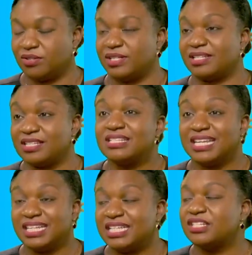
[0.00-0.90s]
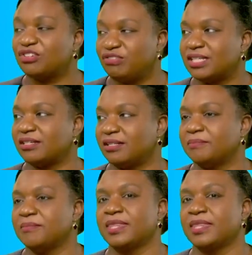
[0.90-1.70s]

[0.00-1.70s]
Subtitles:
So it is critical